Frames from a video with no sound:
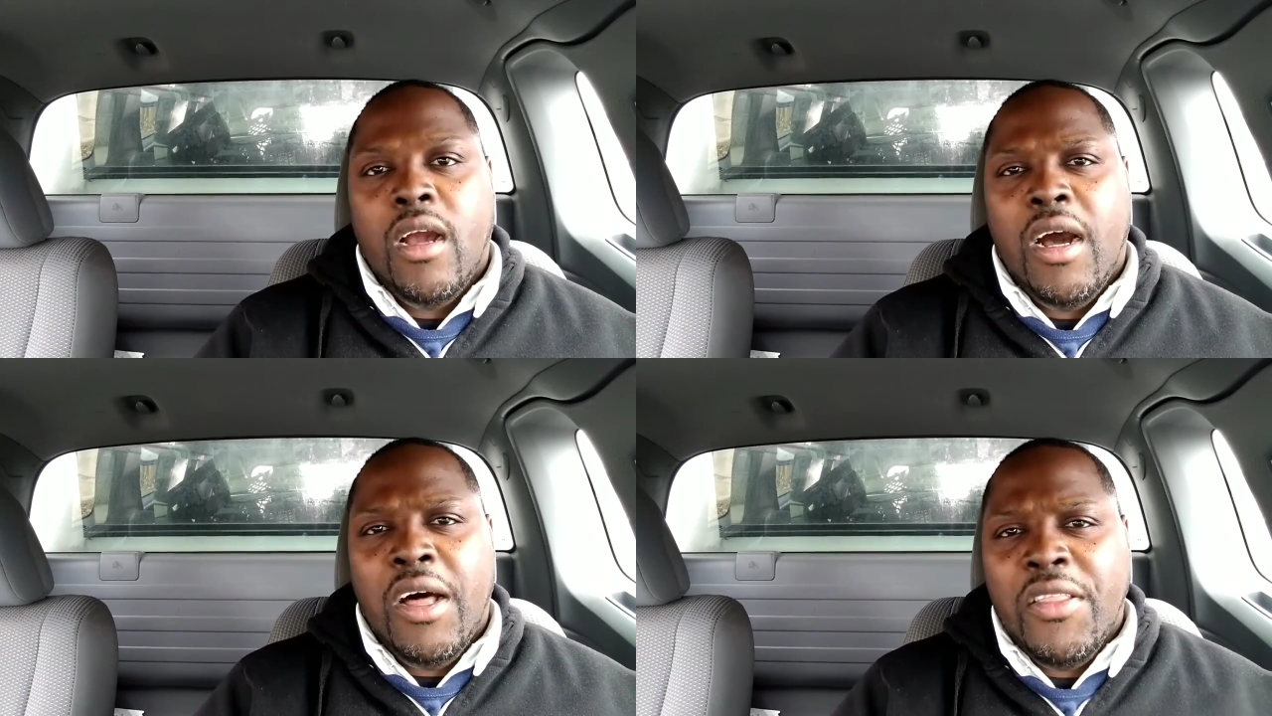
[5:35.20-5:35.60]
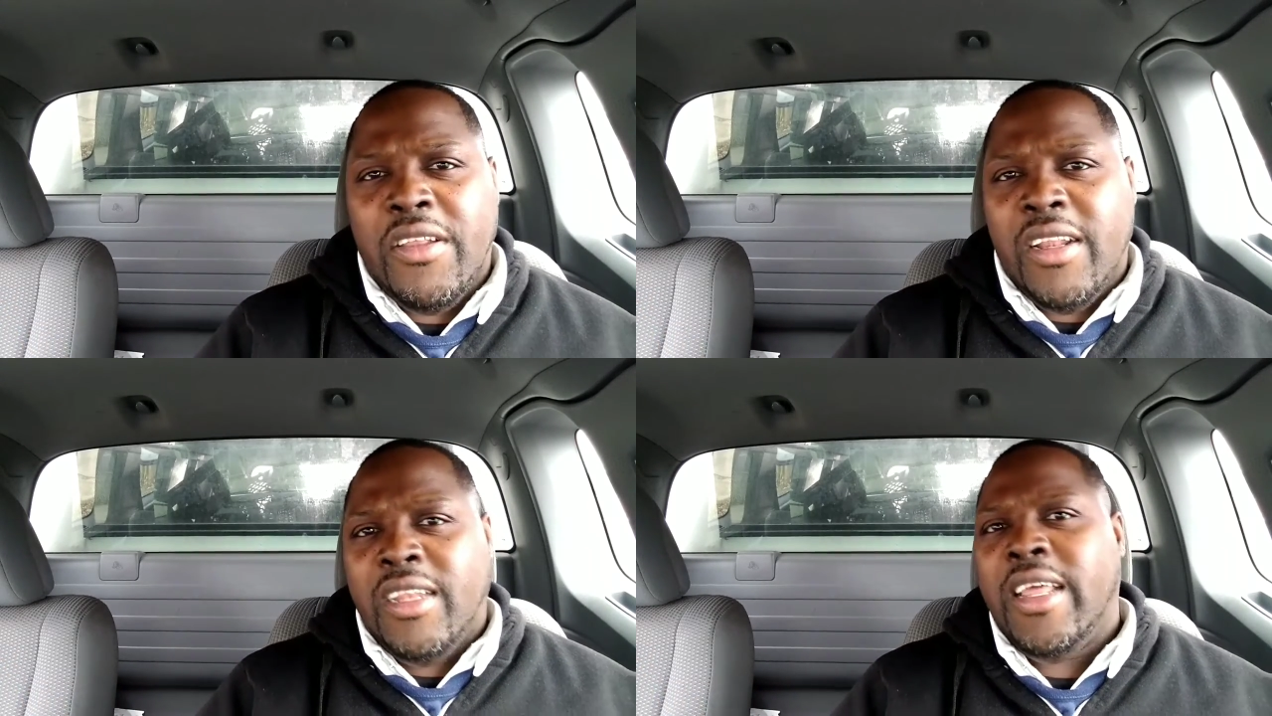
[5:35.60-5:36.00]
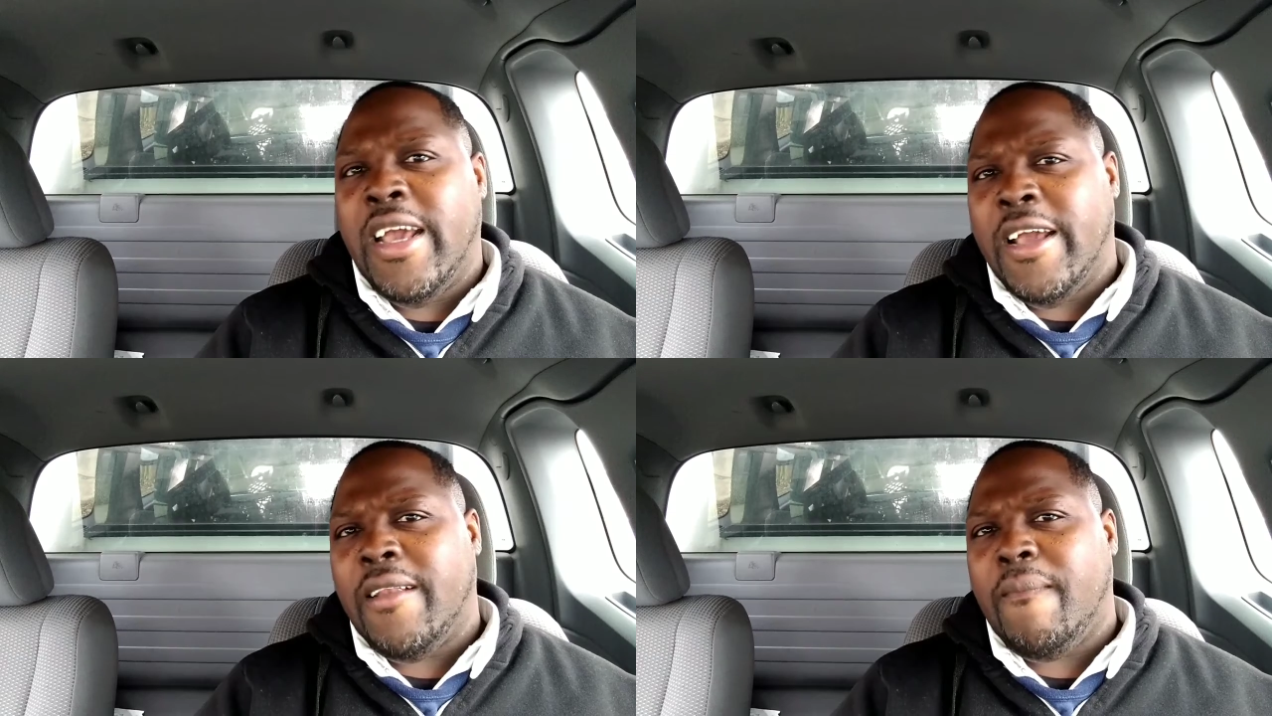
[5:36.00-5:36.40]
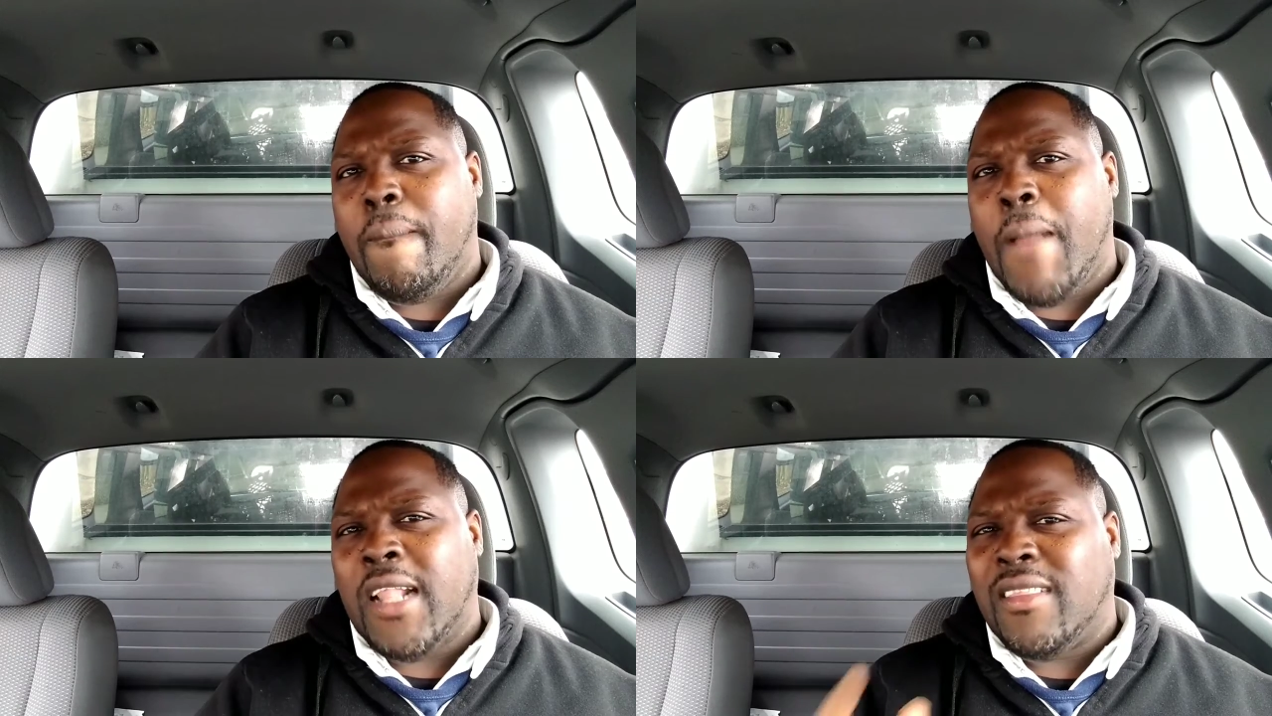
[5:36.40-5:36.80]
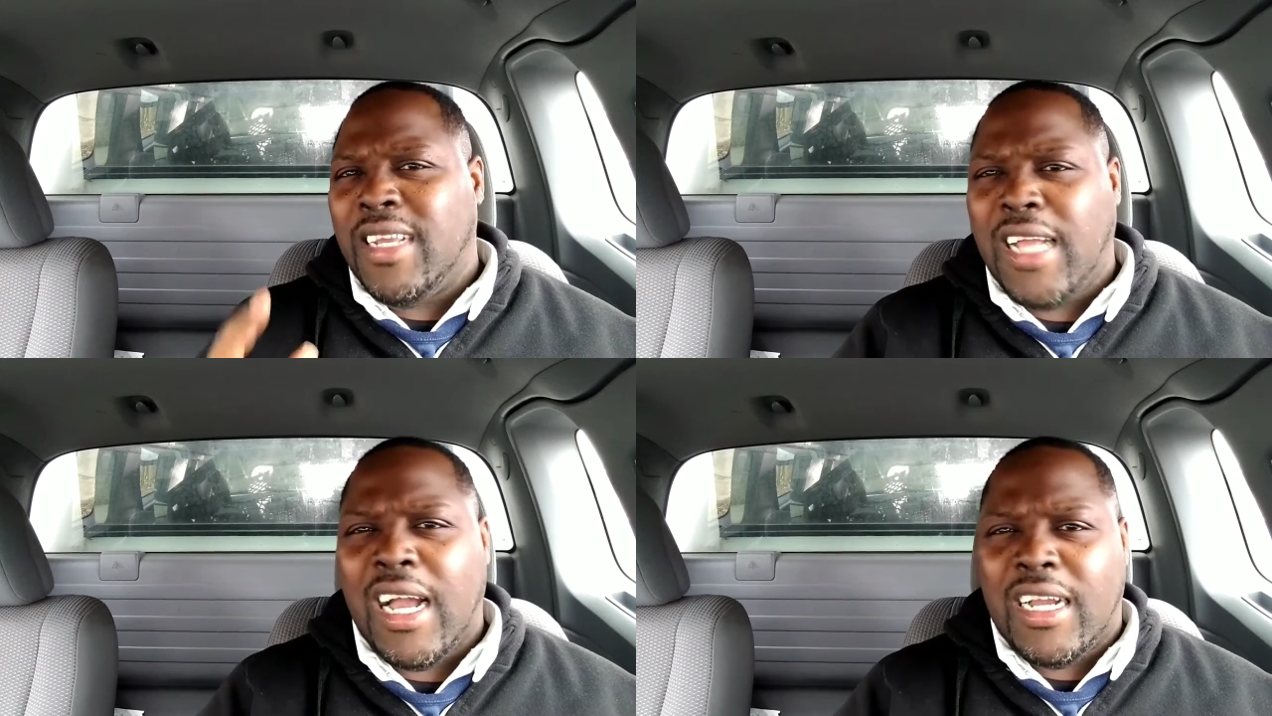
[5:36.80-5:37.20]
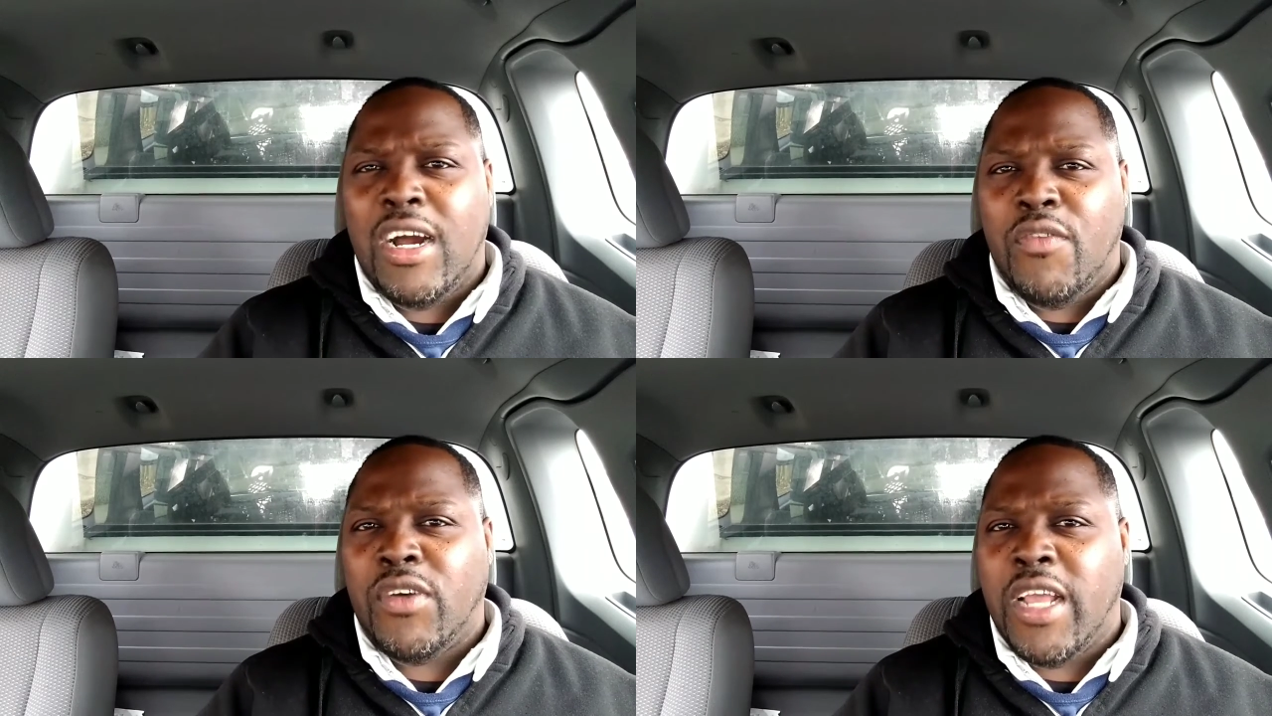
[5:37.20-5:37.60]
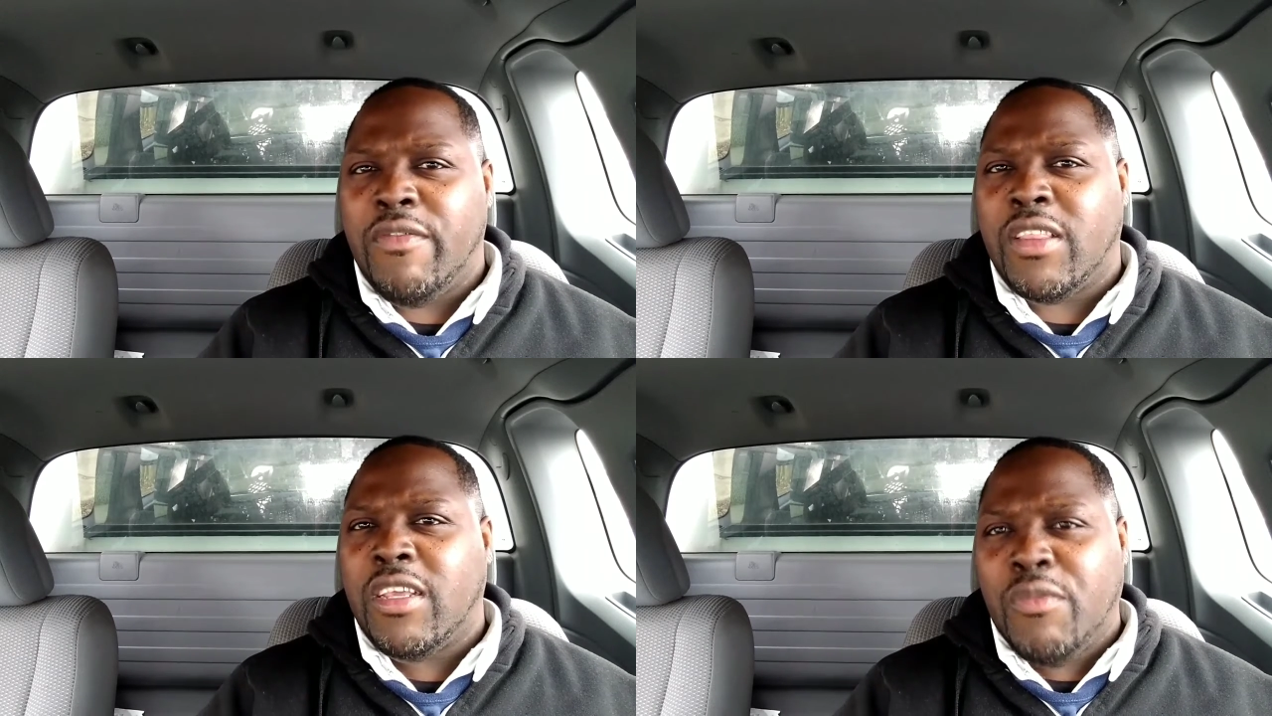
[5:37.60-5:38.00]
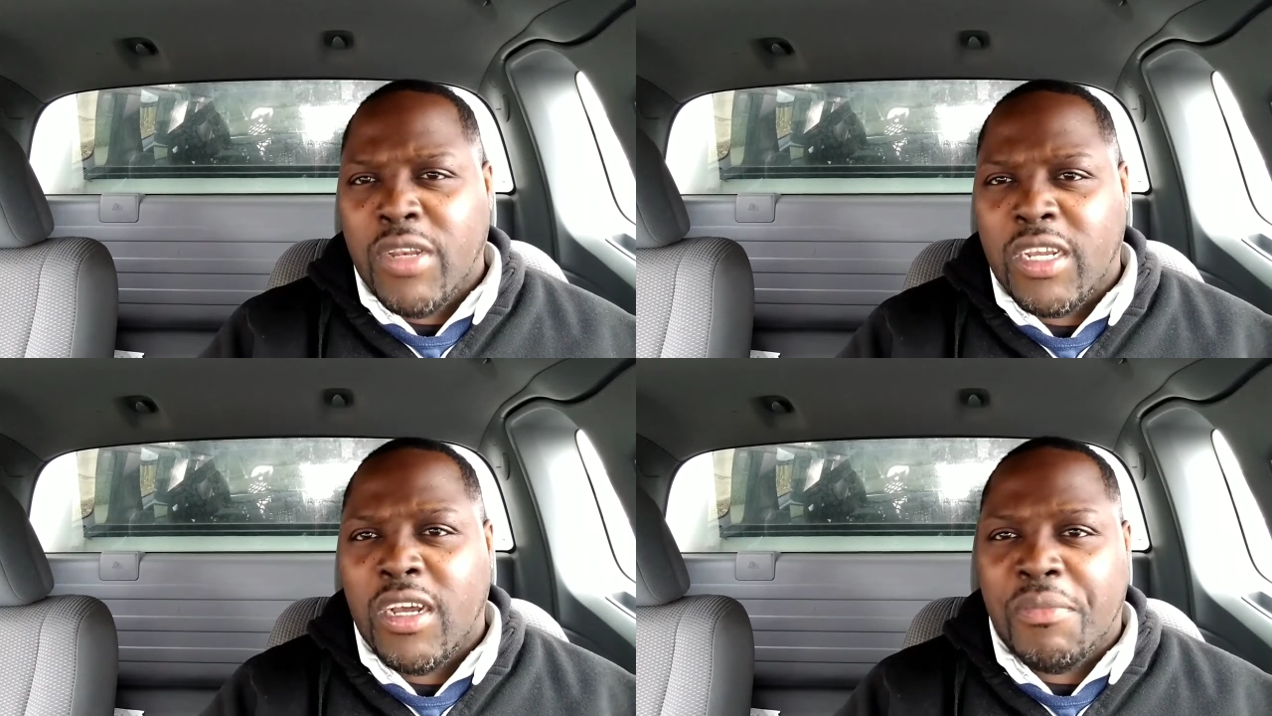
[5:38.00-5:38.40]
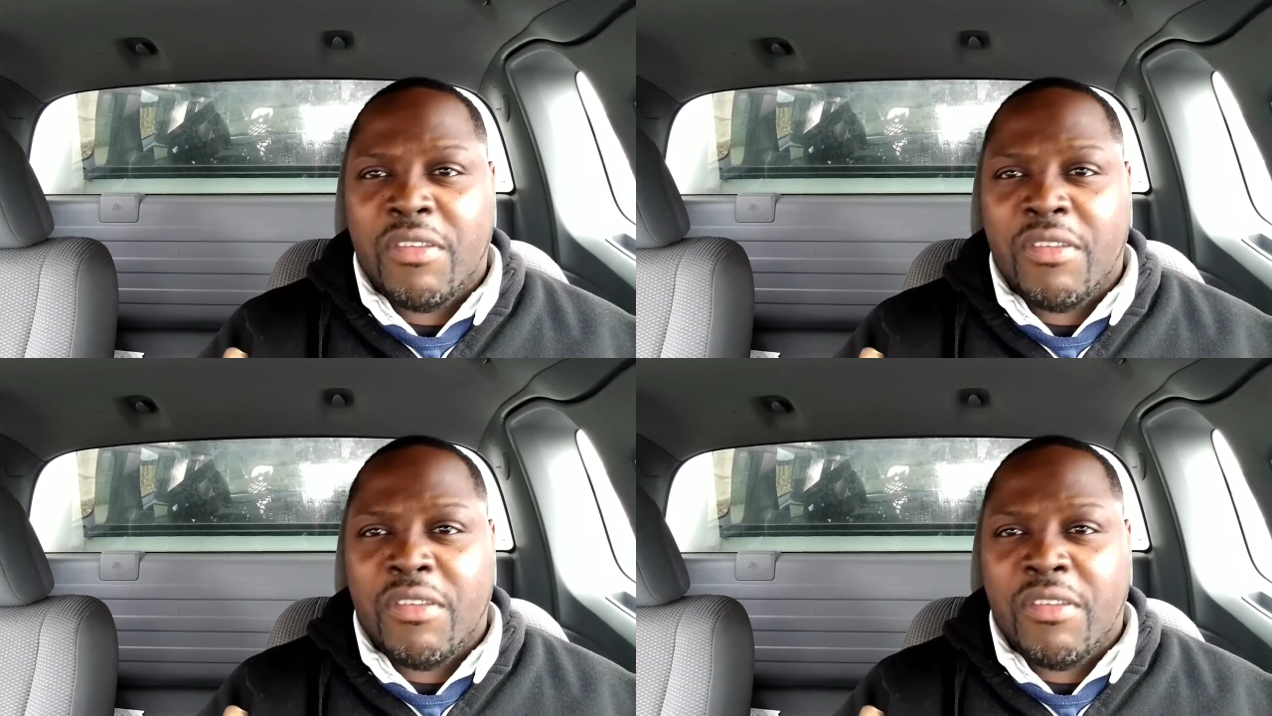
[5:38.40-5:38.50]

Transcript: Other than that, I think I covered everything when it comes